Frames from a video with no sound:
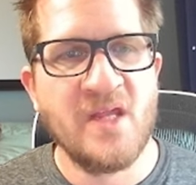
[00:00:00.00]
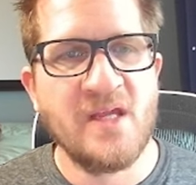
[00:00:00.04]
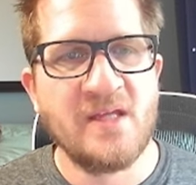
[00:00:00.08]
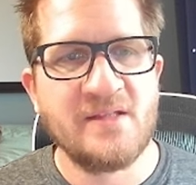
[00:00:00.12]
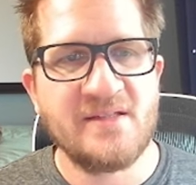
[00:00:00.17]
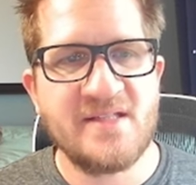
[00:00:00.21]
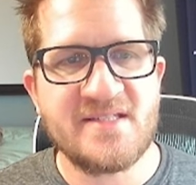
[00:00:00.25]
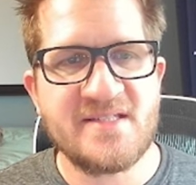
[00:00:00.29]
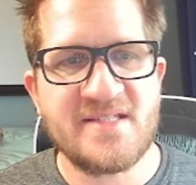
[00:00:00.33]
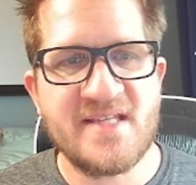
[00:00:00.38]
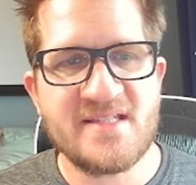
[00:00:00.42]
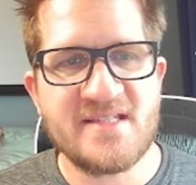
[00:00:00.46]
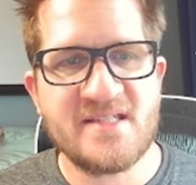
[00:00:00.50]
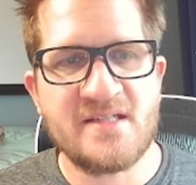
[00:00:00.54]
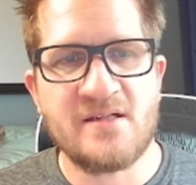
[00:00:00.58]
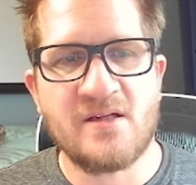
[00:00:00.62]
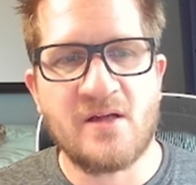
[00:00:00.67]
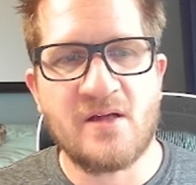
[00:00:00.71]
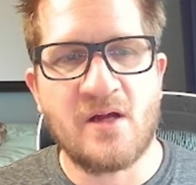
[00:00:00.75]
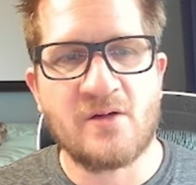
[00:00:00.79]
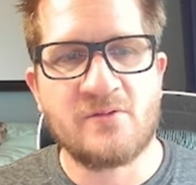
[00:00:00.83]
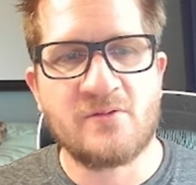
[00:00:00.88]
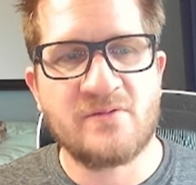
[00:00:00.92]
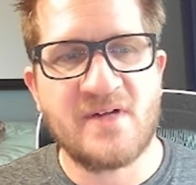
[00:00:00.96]
This isn't
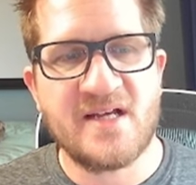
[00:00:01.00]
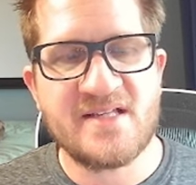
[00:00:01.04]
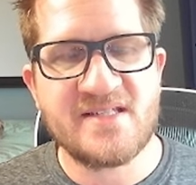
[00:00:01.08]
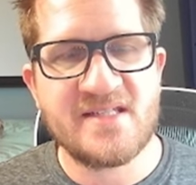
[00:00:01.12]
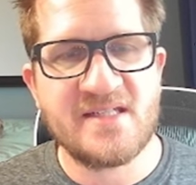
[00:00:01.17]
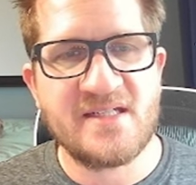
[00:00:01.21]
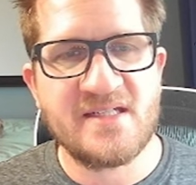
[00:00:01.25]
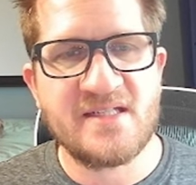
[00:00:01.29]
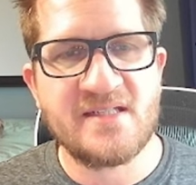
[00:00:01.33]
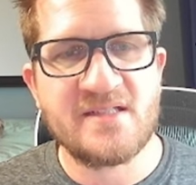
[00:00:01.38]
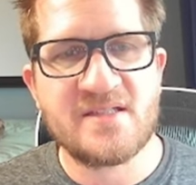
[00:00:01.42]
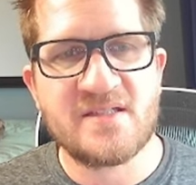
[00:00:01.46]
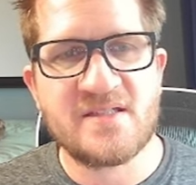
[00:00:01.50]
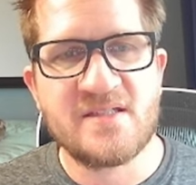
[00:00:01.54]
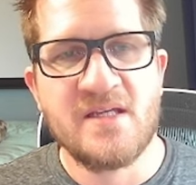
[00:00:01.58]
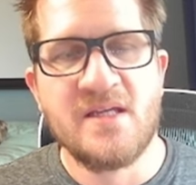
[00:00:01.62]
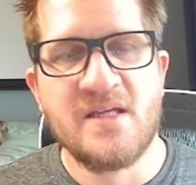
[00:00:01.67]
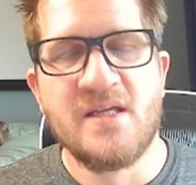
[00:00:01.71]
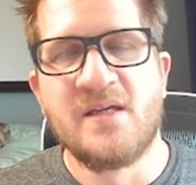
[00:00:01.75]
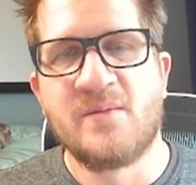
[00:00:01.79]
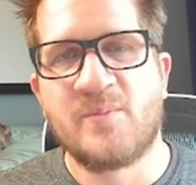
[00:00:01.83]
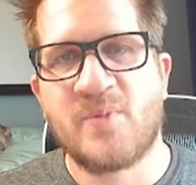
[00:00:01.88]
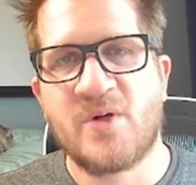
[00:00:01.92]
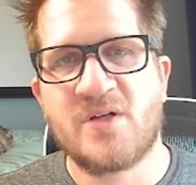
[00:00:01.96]
a resonance
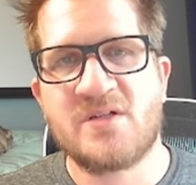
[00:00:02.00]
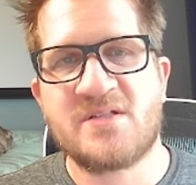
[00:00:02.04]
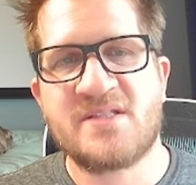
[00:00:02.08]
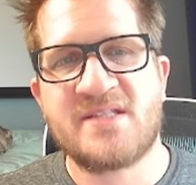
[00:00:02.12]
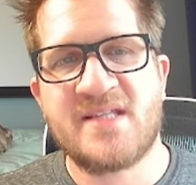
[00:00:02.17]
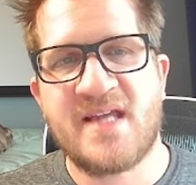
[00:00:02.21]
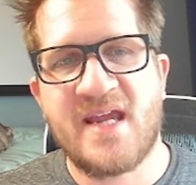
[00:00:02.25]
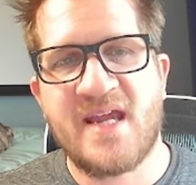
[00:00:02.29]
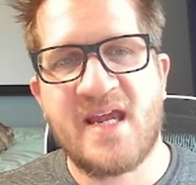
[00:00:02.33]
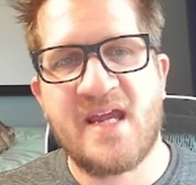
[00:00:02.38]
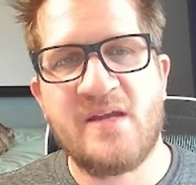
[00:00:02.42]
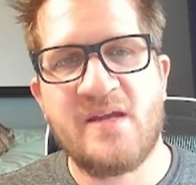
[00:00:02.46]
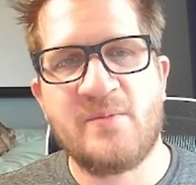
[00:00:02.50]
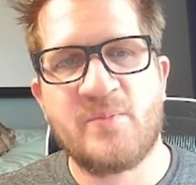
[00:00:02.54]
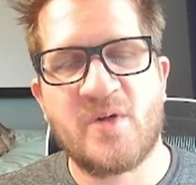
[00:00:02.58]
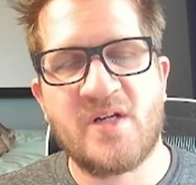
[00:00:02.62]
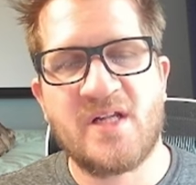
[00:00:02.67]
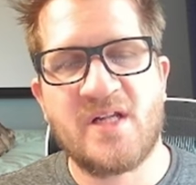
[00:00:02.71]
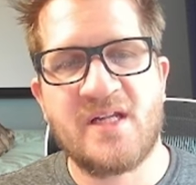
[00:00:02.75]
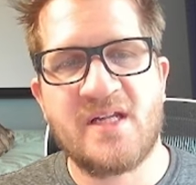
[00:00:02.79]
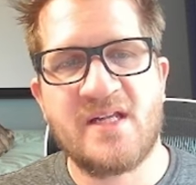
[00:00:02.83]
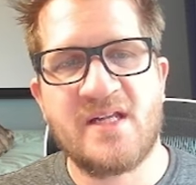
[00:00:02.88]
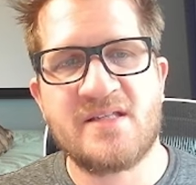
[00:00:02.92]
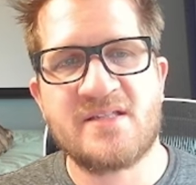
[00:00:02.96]
per se, but
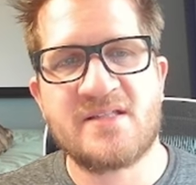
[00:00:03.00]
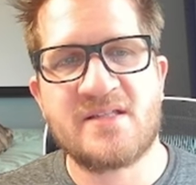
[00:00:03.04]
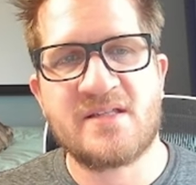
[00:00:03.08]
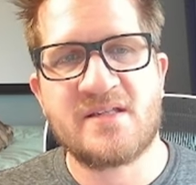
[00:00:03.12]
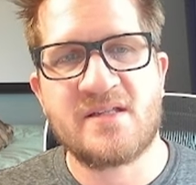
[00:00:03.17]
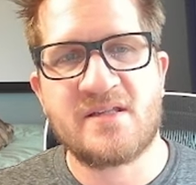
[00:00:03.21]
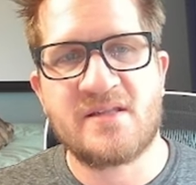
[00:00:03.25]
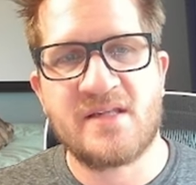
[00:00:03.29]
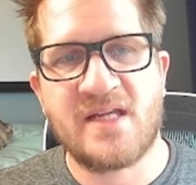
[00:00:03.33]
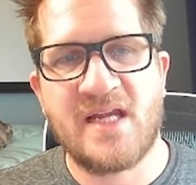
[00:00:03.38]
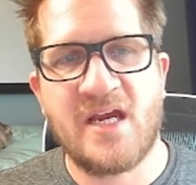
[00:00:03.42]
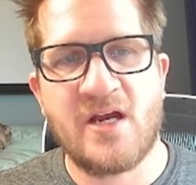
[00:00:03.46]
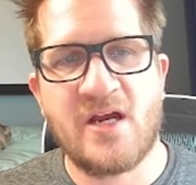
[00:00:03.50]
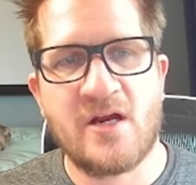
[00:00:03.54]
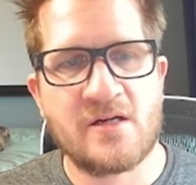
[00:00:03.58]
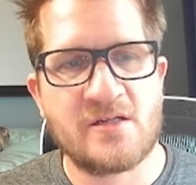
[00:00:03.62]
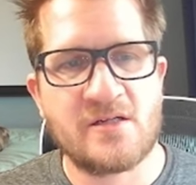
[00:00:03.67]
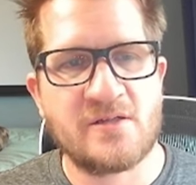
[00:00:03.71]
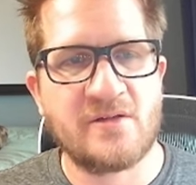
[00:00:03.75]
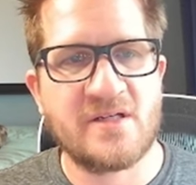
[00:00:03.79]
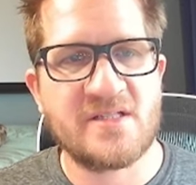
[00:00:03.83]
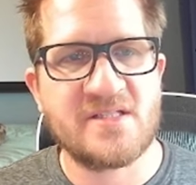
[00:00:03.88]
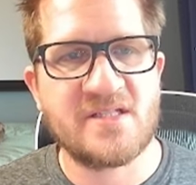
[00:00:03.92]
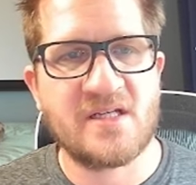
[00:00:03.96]
it is the
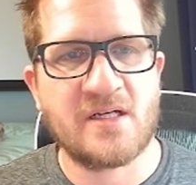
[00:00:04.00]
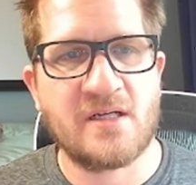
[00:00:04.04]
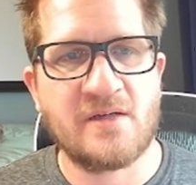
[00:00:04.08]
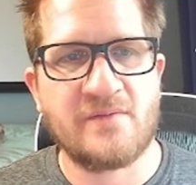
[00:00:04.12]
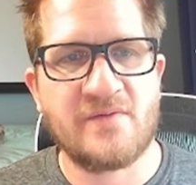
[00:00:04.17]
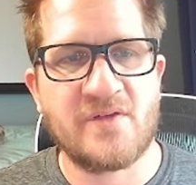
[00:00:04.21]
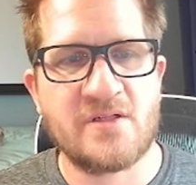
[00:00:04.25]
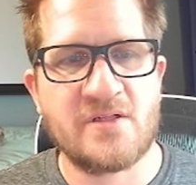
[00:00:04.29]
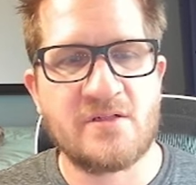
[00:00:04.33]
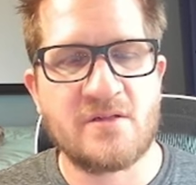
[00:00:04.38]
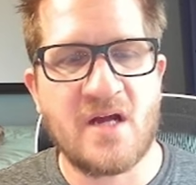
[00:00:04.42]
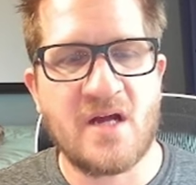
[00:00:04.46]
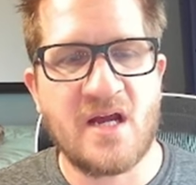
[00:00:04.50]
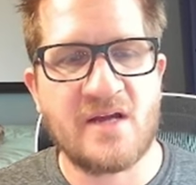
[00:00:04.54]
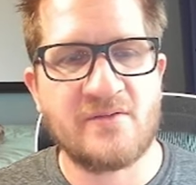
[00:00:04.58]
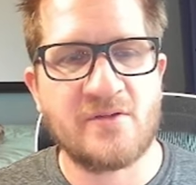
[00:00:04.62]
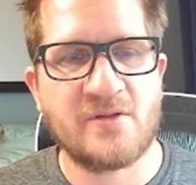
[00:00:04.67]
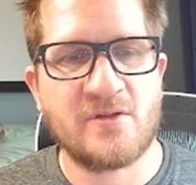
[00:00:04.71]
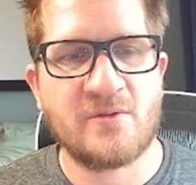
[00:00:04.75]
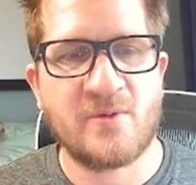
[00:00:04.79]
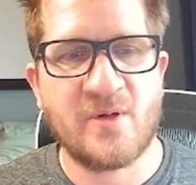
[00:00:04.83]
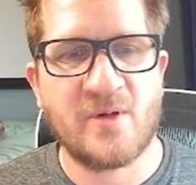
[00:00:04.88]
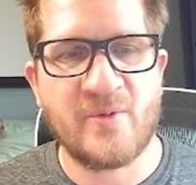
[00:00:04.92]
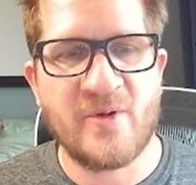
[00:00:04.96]
characteristic of the
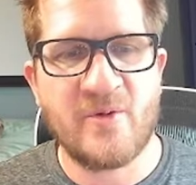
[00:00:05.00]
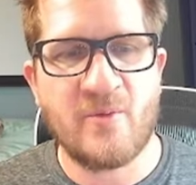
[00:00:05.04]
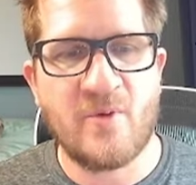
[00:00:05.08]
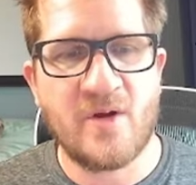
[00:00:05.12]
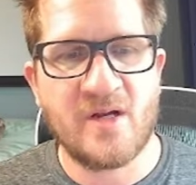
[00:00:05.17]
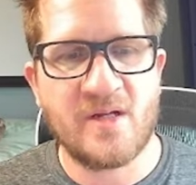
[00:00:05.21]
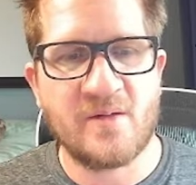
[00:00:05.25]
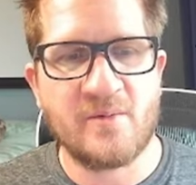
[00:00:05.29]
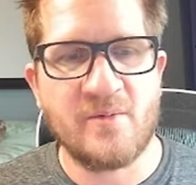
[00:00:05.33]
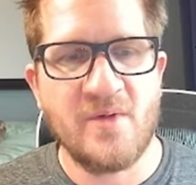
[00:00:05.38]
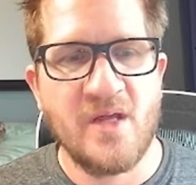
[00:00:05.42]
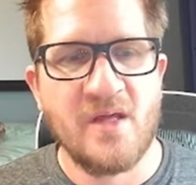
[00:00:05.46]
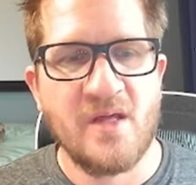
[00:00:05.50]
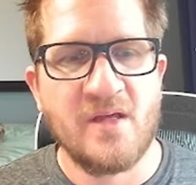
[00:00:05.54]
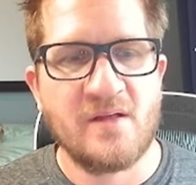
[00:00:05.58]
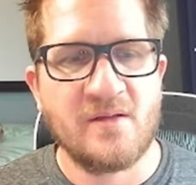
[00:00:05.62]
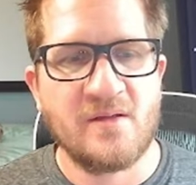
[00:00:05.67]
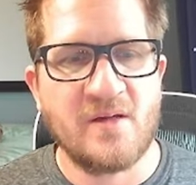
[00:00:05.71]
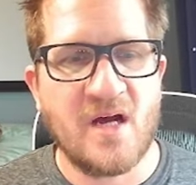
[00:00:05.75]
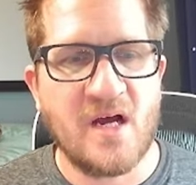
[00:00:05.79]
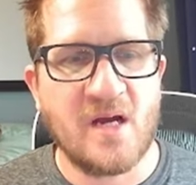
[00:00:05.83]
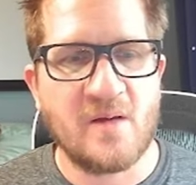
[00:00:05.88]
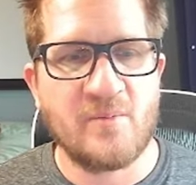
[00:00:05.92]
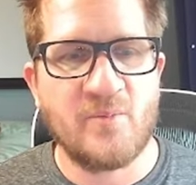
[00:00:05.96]
driver where we want to
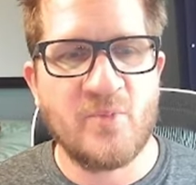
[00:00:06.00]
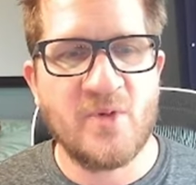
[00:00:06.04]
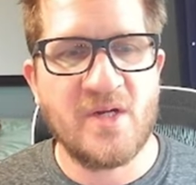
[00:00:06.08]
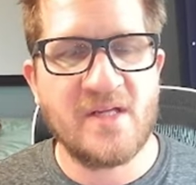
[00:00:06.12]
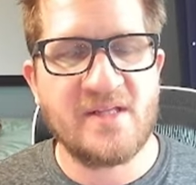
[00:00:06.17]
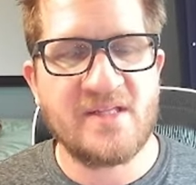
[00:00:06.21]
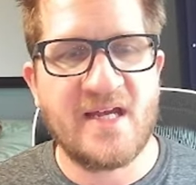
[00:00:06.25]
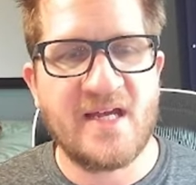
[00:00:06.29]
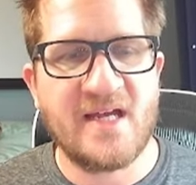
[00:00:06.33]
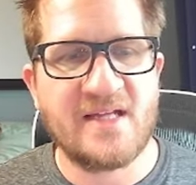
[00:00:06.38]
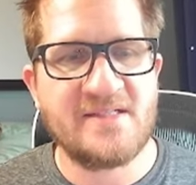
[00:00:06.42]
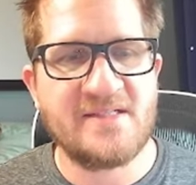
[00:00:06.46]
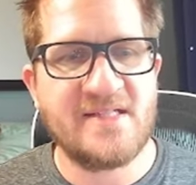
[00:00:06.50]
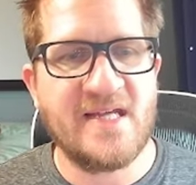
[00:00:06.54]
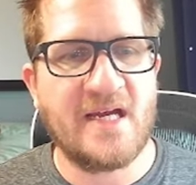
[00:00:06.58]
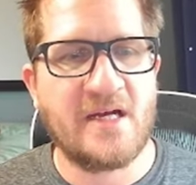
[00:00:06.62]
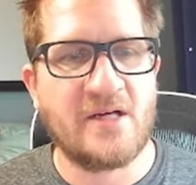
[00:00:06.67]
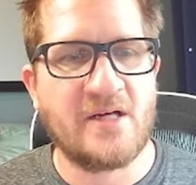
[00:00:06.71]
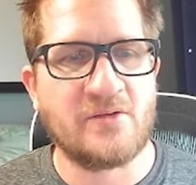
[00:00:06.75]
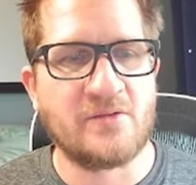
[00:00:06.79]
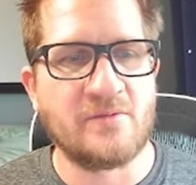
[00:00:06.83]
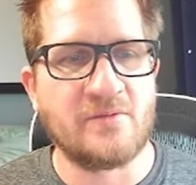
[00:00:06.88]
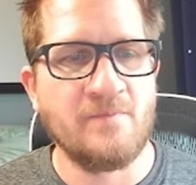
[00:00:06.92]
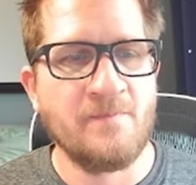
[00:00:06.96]
bring that
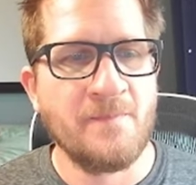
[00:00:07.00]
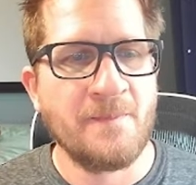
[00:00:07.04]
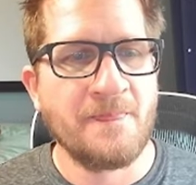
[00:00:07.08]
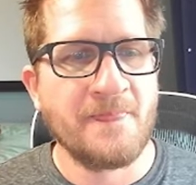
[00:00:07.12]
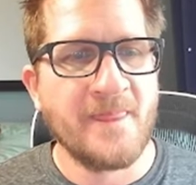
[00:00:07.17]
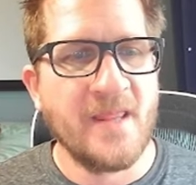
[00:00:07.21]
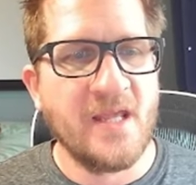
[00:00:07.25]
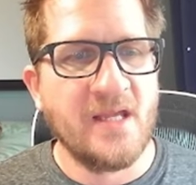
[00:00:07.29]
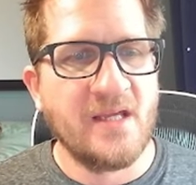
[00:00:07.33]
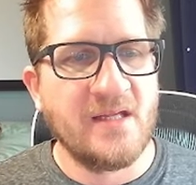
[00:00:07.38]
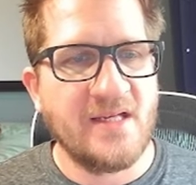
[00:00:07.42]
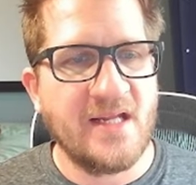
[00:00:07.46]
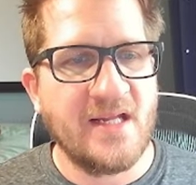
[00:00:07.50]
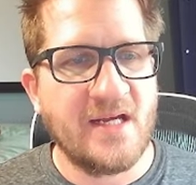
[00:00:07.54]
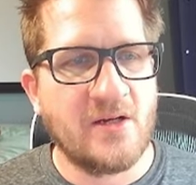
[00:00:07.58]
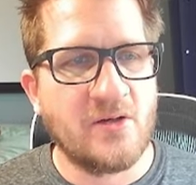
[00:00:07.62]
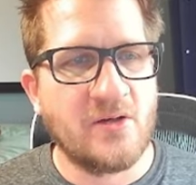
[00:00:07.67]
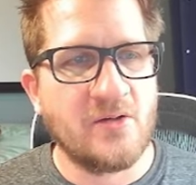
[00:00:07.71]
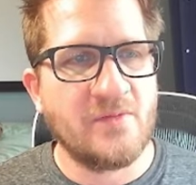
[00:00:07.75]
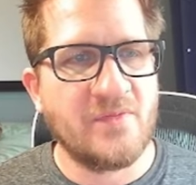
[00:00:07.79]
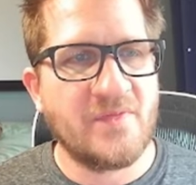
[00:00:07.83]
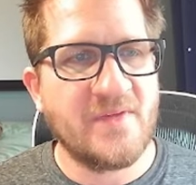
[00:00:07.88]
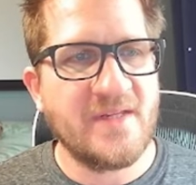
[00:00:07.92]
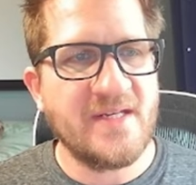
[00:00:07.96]
down.
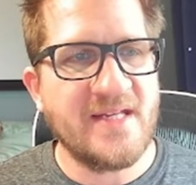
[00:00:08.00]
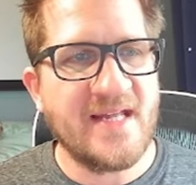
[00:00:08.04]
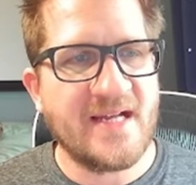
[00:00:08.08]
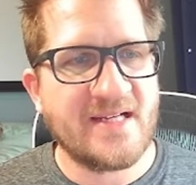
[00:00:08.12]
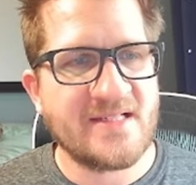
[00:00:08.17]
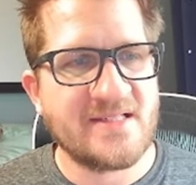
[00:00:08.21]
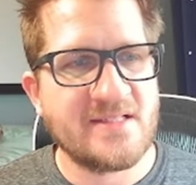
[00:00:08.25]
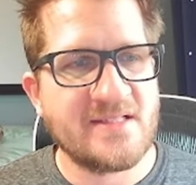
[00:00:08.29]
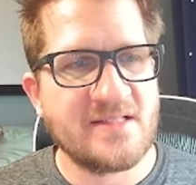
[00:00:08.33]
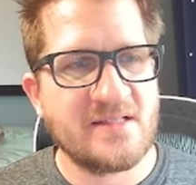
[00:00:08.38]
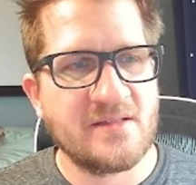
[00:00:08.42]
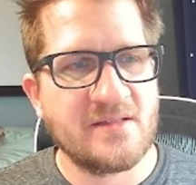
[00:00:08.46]
Now, the next